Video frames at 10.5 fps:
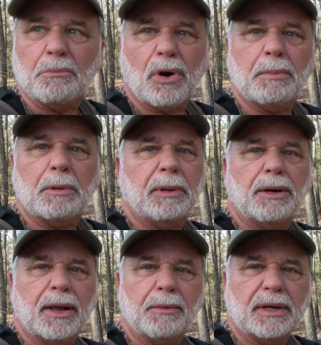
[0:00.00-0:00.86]

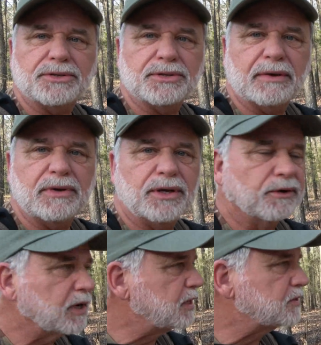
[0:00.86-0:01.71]
Probably right around 70
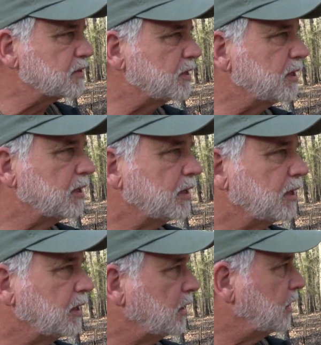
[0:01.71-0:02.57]
degrees. And
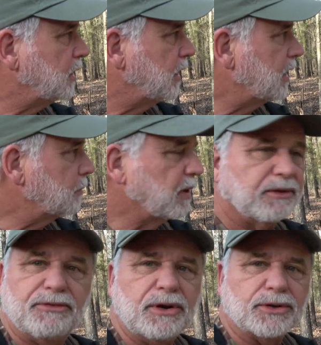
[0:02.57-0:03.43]
anyway,
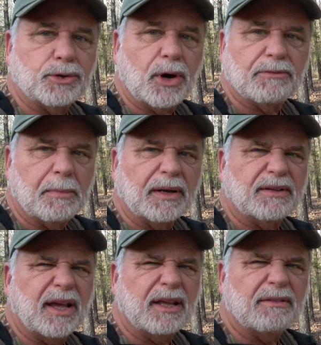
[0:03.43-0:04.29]
the feeders go off about
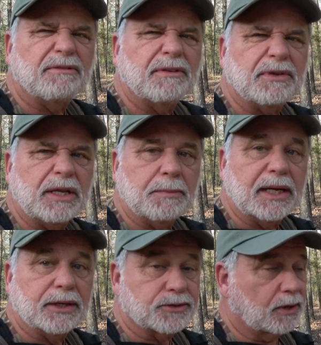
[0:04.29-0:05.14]
10-15
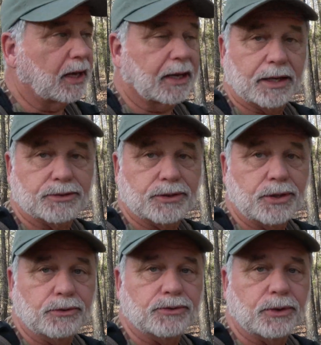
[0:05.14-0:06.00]
minutes, so I gotta
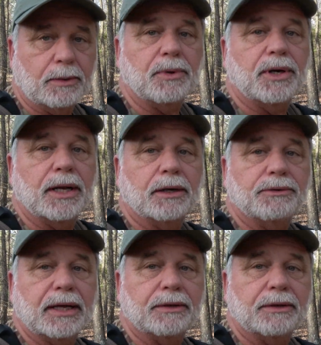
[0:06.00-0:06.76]
scoot. So I'm gonna get on